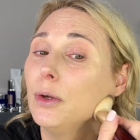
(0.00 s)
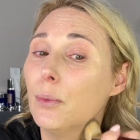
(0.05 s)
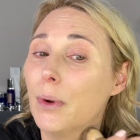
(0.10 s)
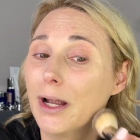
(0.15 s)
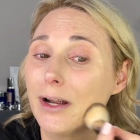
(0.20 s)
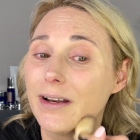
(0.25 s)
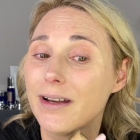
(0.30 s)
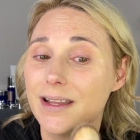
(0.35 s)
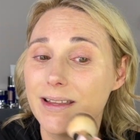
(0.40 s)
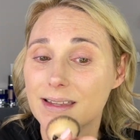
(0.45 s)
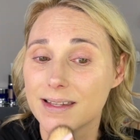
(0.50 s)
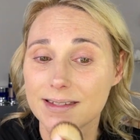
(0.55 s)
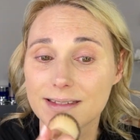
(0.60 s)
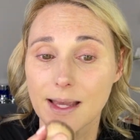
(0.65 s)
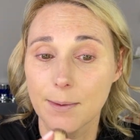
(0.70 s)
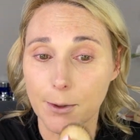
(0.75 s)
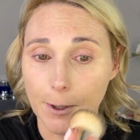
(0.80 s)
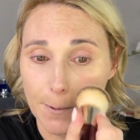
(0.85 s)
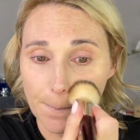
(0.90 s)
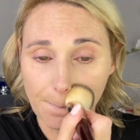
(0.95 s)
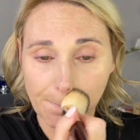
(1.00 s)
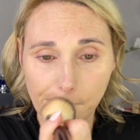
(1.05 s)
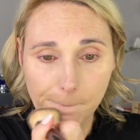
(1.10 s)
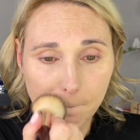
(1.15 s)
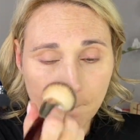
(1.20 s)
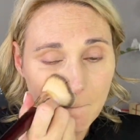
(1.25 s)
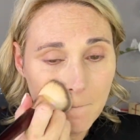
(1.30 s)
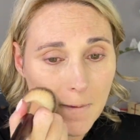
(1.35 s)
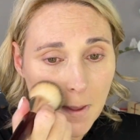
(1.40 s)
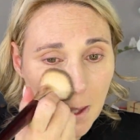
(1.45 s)
wear it in the summer.
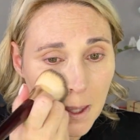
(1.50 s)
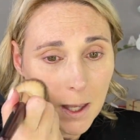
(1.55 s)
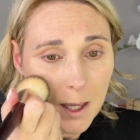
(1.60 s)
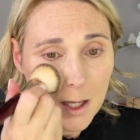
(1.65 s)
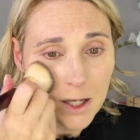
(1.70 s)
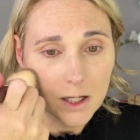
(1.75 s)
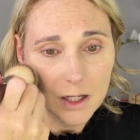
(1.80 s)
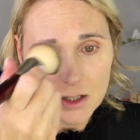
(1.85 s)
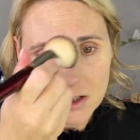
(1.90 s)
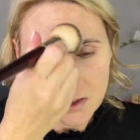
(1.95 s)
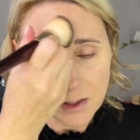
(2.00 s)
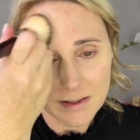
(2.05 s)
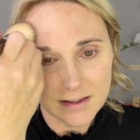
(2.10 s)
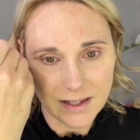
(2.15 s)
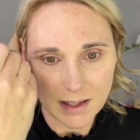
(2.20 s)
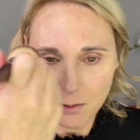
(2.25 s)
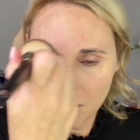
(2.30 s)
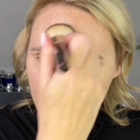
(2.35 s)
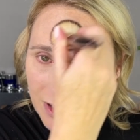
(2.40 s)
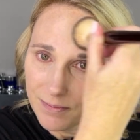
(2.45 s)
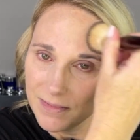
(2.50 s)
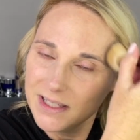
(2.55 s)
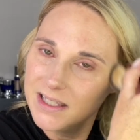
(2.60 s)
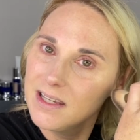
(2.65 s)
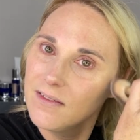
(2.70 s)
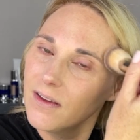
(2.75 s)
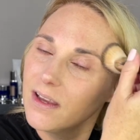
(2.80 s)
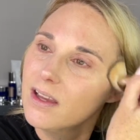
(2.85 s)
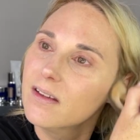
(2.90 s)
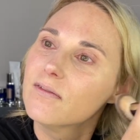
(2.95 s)
So I was like, well, let me see
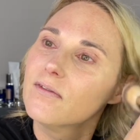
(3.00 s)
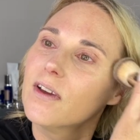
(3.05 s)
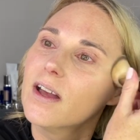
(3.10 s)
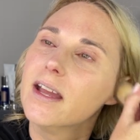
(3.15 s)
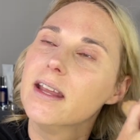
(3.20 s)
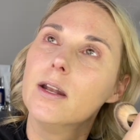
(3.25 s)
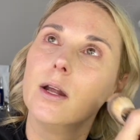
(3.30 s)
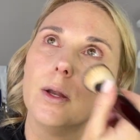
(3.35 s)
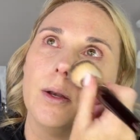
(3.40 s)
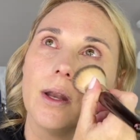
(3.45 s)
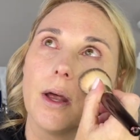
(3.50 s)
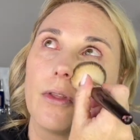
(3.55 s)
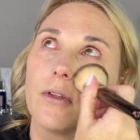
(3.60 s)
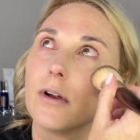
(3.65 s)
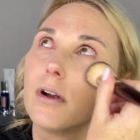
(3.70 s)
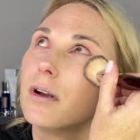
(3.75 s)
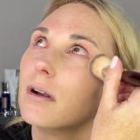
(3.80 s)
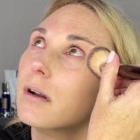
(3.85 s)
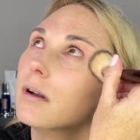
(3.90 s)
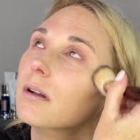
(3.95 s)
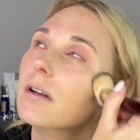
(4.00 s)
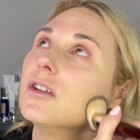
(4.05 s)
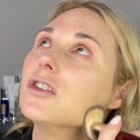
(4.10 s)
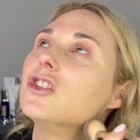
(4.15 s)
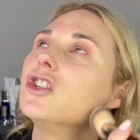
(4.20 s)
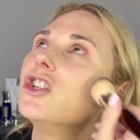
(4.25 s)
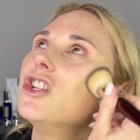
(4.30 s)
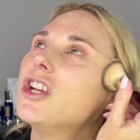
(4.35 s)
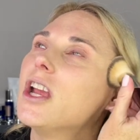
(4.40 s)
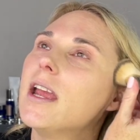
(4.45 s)
if I can find another
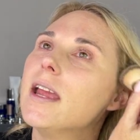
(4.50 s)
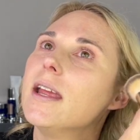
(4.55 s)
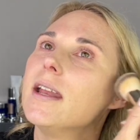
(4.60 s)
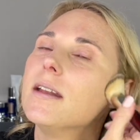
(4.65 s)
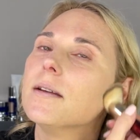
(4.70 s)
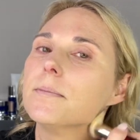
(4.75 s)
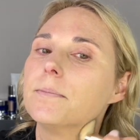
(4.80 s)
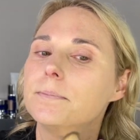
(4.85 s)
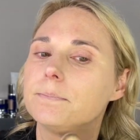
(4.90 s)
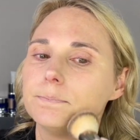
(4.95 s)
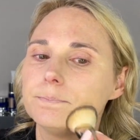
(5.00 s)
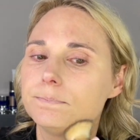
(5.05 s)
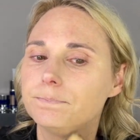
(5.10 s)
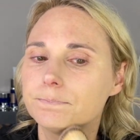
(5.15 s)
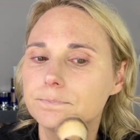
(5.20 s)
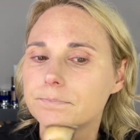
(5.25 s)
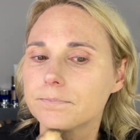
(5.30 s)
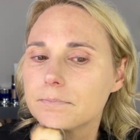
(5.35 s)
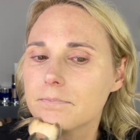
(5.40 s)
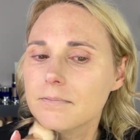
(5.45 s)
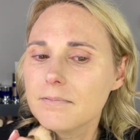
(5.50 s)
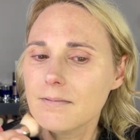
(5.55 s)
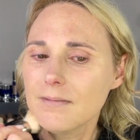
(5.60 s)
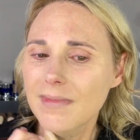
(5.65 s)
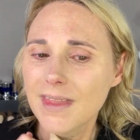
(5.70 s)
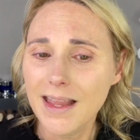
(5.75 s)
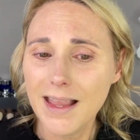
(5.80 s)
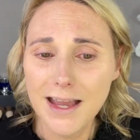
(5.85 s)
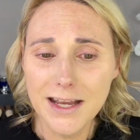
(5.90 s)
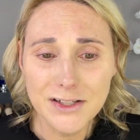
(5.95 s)
shade.
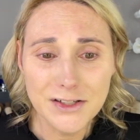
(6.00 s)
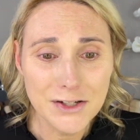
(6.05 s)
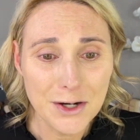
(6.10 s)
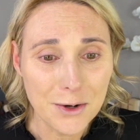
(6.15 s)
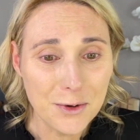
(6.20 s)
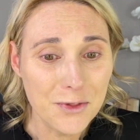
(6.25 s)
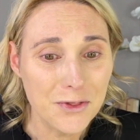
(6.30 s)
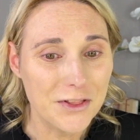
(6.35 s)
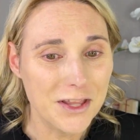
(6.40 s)
I don't